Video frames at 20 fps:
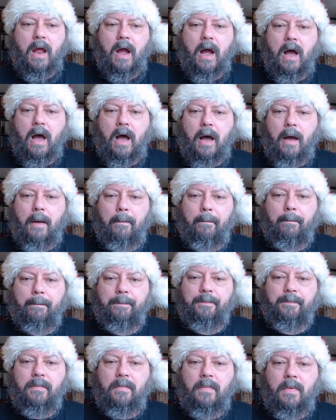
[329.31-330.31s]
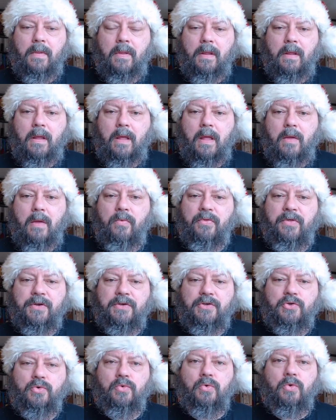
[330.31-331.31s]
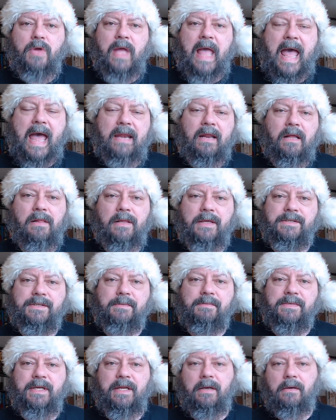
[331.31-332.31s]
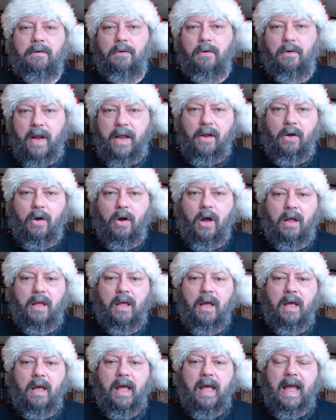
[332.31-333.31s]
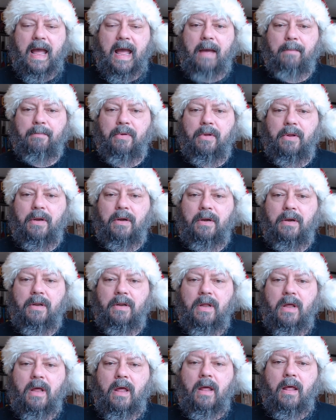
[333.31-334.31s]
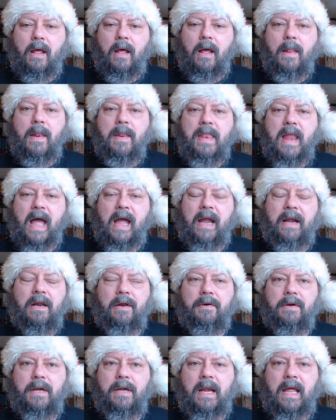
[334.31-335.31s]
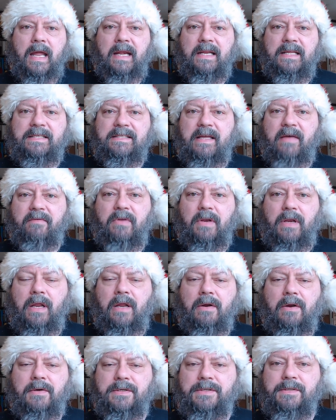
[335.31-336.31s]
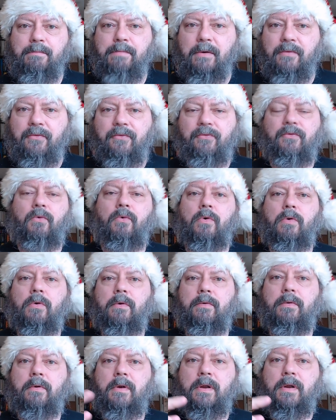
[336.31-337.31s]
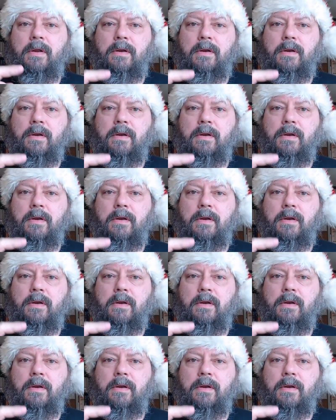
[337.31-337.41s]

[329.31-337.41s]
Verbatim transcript: Um, the dual cataclysms in Greyhawk happened 997 years before